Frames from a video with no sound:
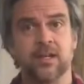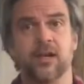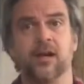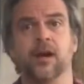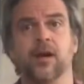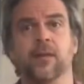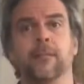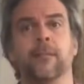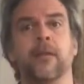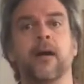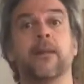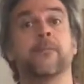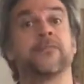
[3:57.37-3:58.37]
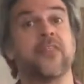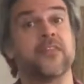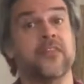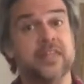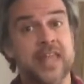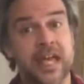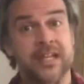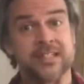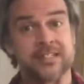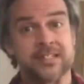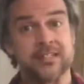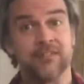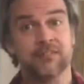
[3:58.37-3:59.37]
But then the next